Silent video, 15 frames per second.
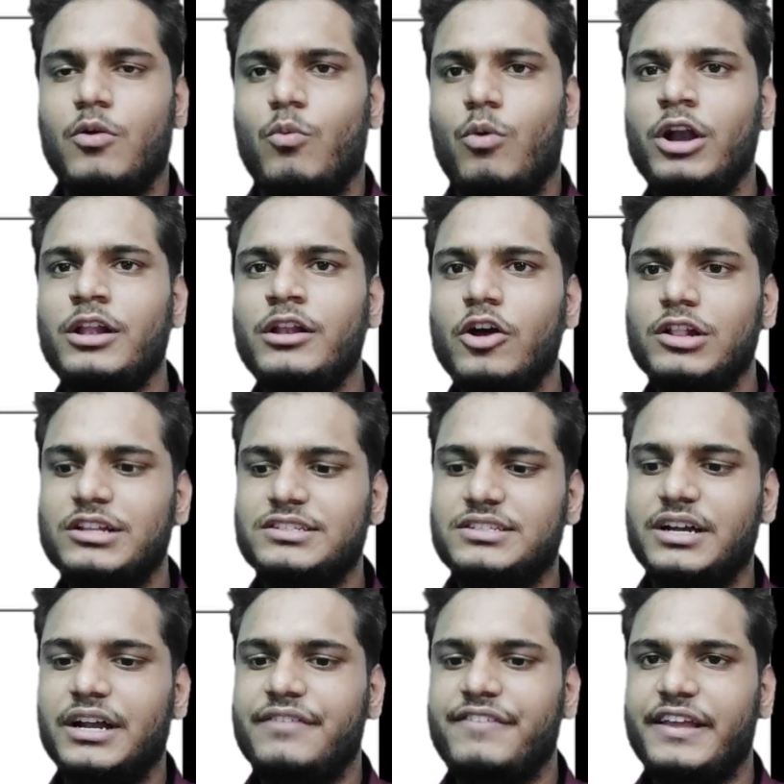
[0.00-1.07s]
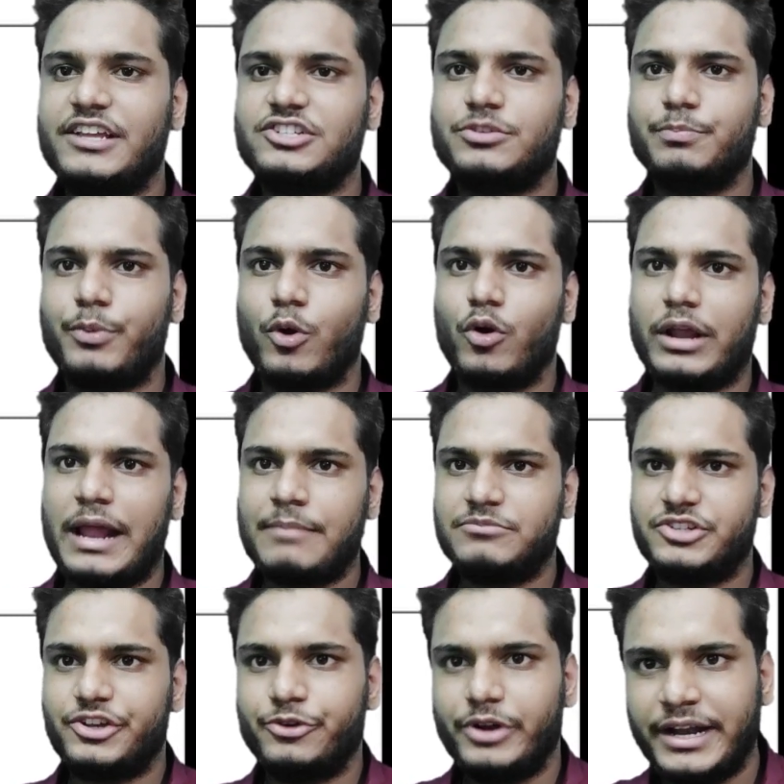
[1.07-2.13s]
What are all the certification
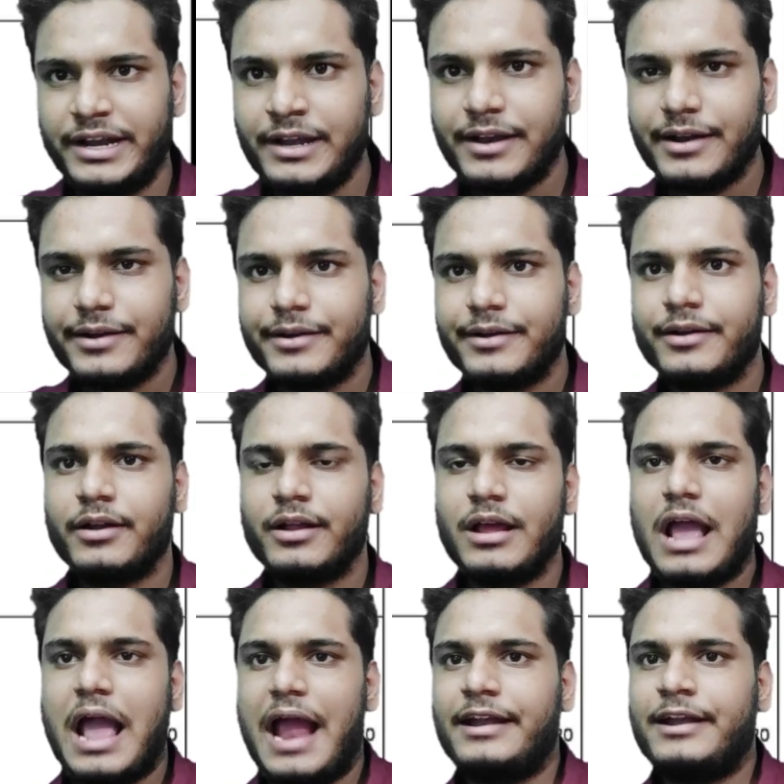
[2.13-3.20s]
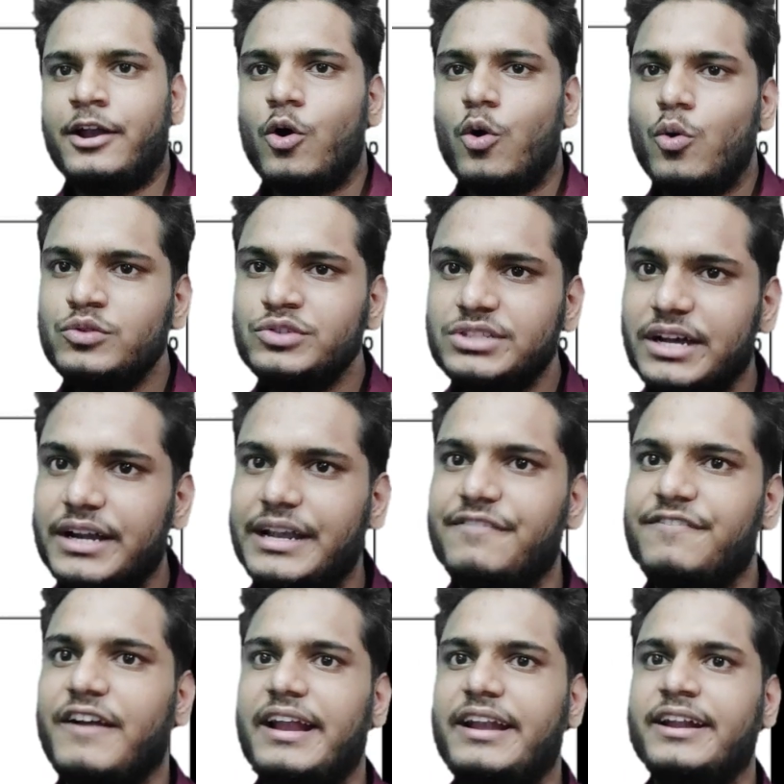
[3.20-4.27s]
programs you did and who
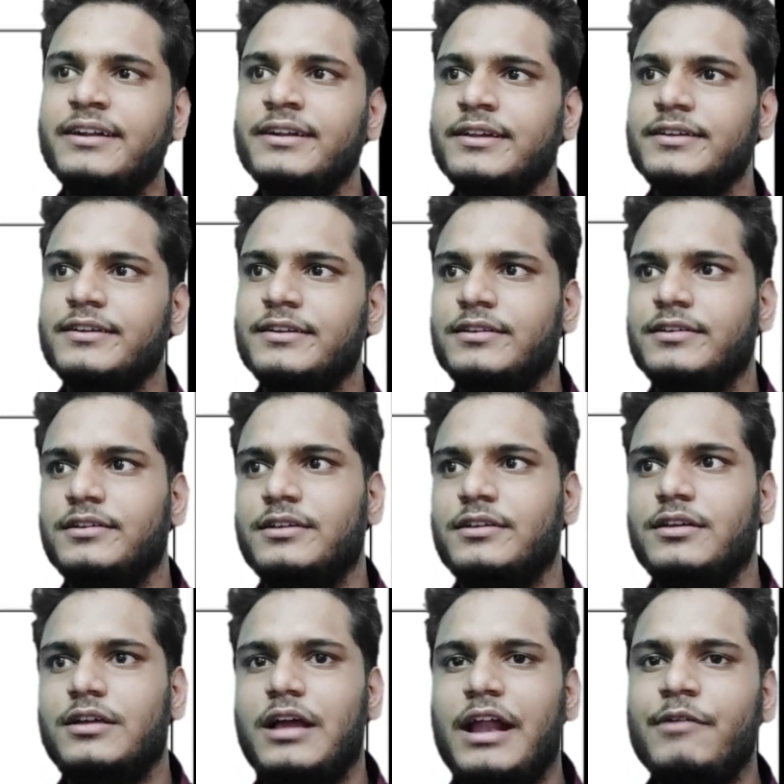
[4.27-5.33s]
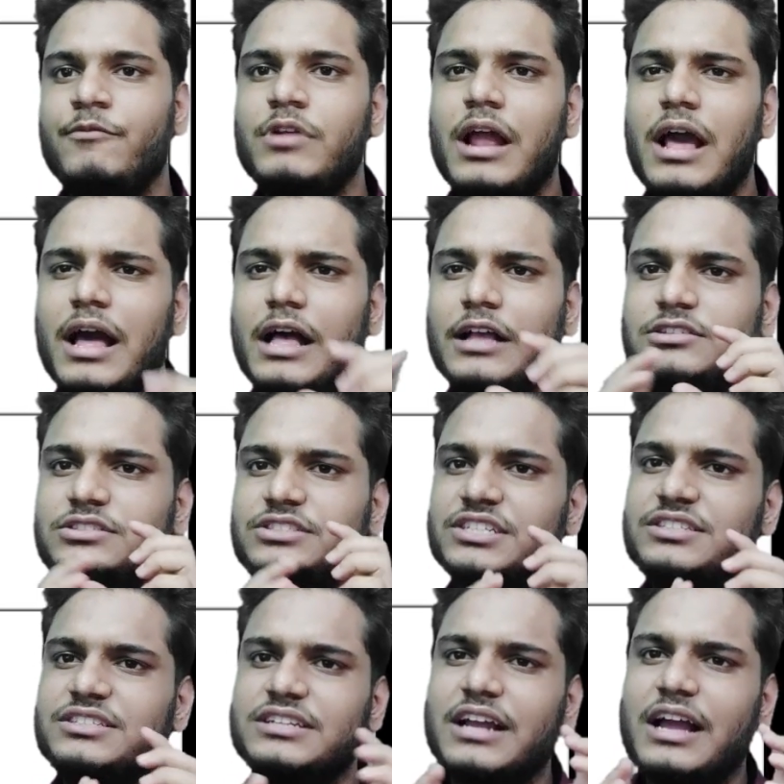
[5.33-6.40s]
certified it, and
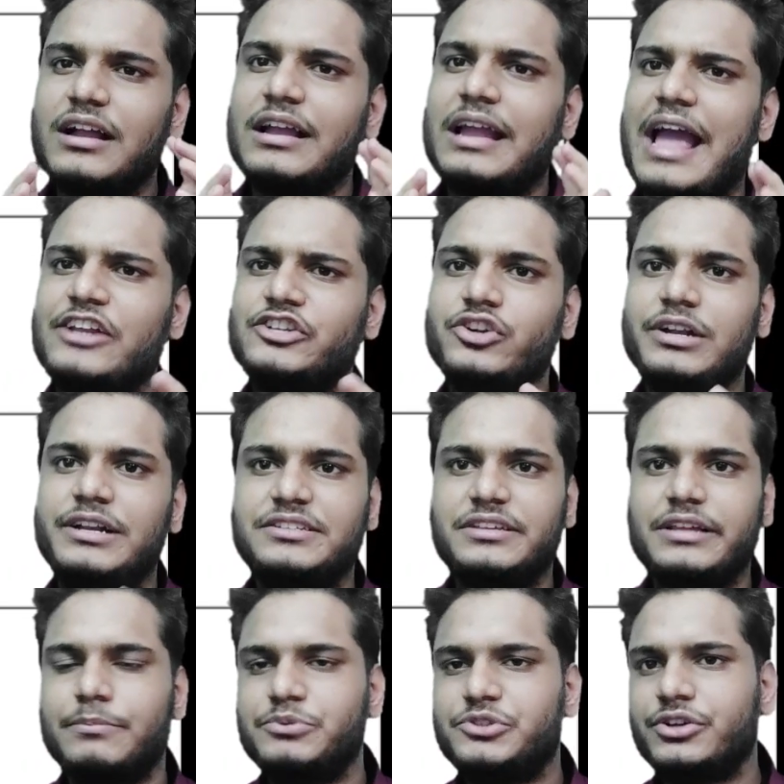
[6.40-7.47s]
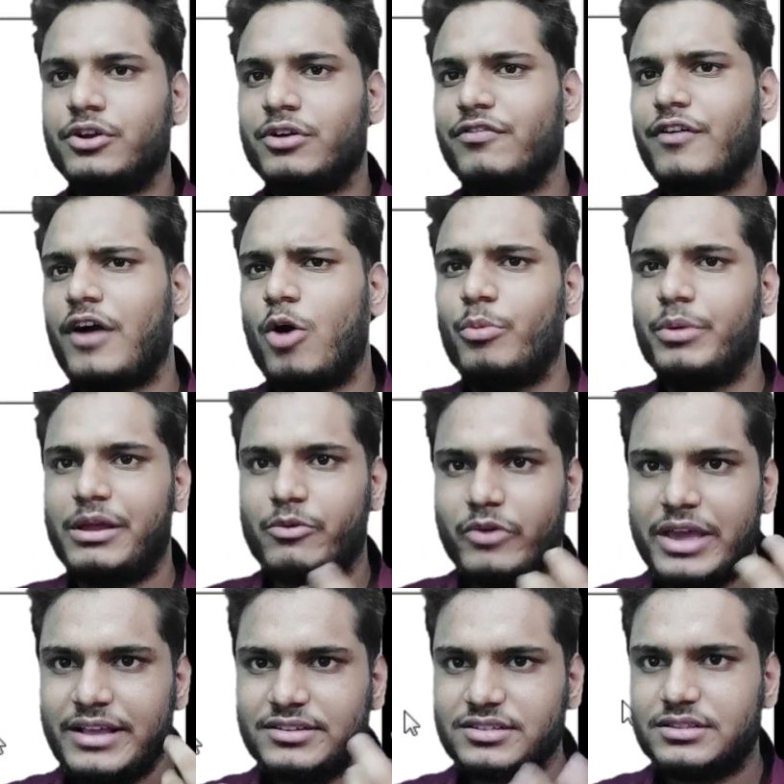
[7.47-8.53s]
just a casual description of how many
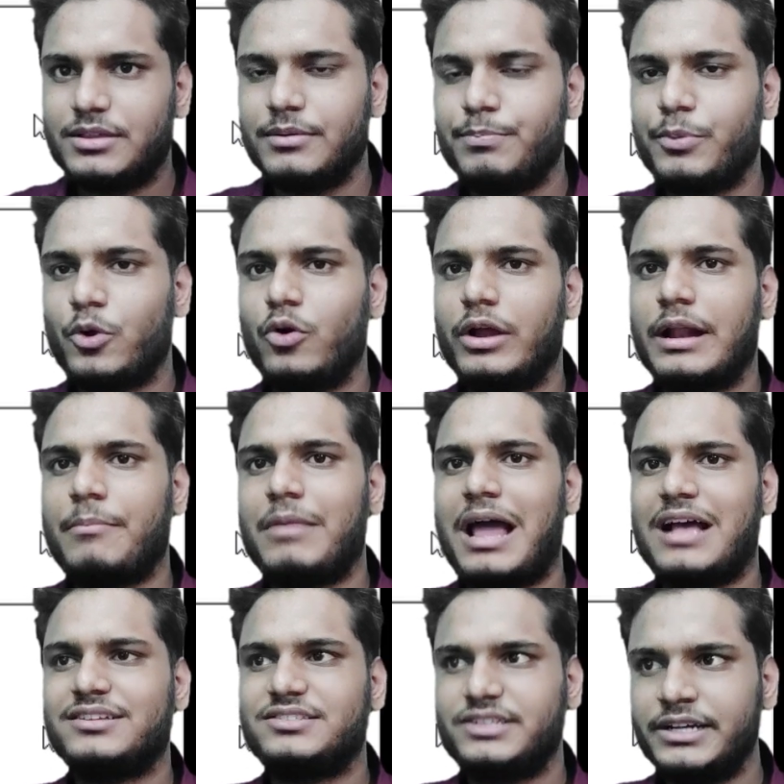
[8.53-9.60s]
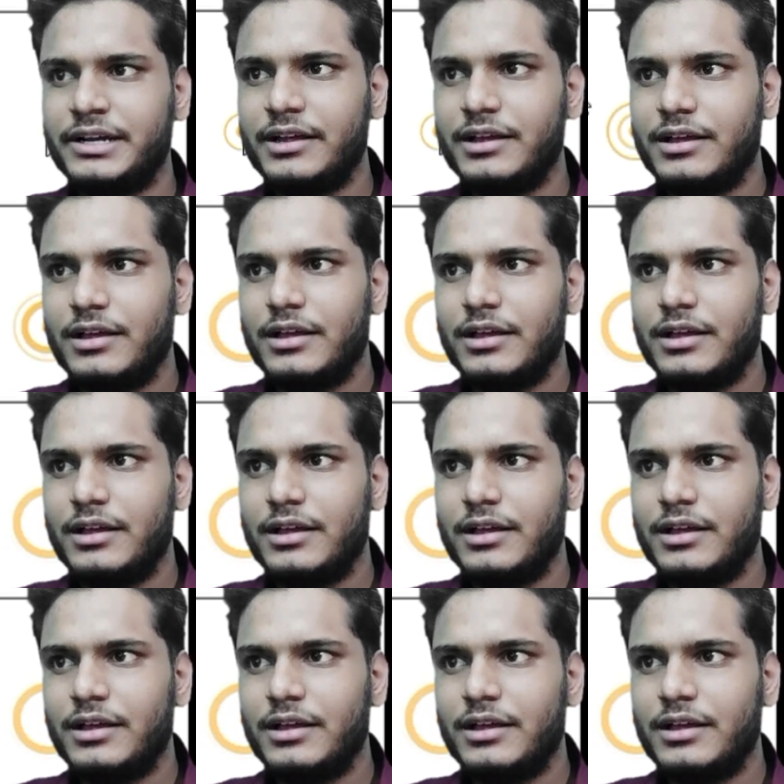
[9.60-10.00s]
weeks the program lasted,